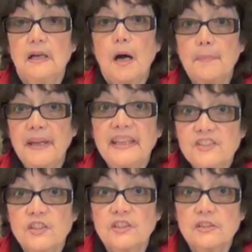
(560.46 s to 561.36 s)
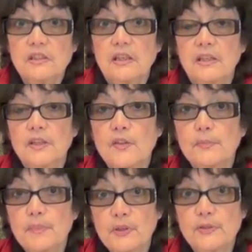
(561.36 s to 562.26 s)
a patient, another
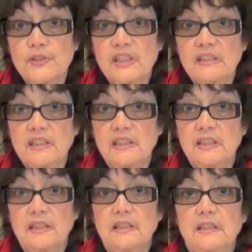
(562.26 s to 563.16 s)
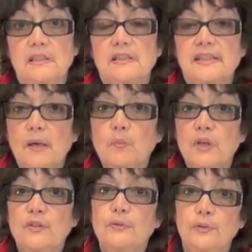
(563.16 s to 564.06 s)
person,
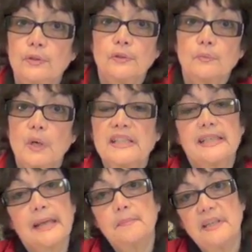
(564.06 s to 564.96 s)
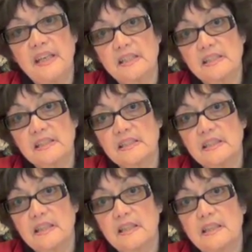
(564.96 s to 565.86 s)
someone who could one day be us?
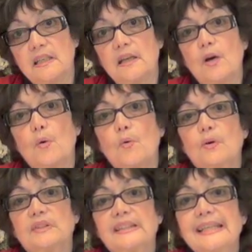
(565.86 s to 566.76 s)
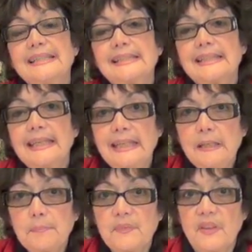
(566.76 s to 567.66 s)
Let's
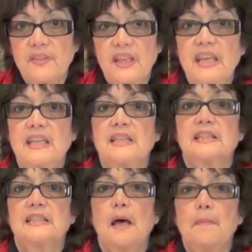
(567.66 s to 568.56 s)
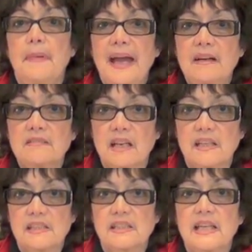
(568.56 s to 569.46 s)
keep the things about
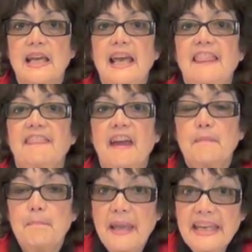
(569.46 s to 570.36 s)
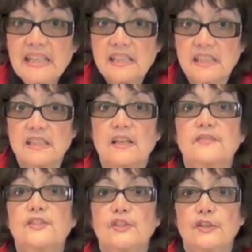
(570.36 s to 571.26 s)
us that make us
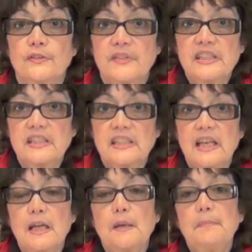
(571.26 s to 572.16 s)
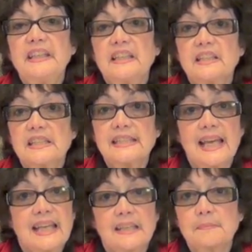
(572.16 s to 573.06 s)
love service,
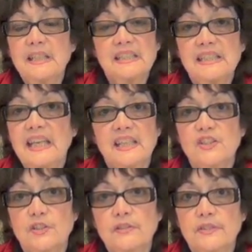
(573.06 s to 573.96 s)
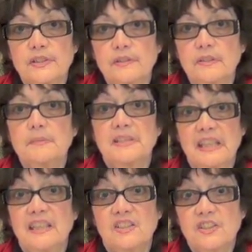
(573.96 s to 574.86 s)
because, and I'm not saying servitude, I'm
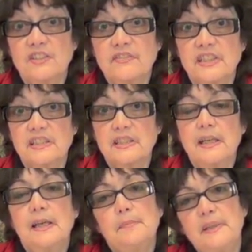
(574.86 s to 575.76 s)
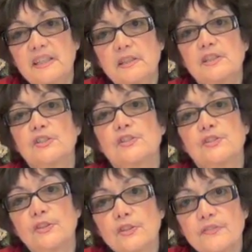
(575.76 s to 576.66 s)
saying service, because
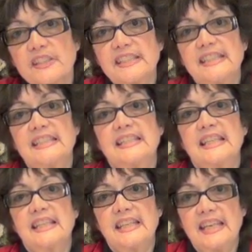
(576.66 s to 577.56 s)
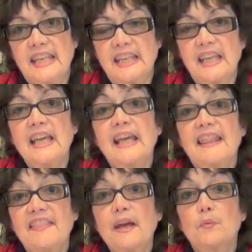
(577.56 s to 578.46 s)
service is the thing
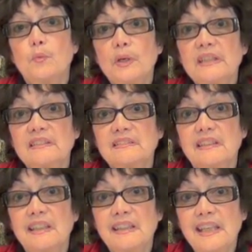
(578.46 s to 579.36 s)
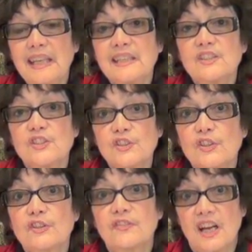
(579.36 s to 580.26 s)
that will in the end
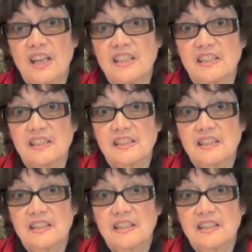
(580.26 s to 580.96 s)
serve us.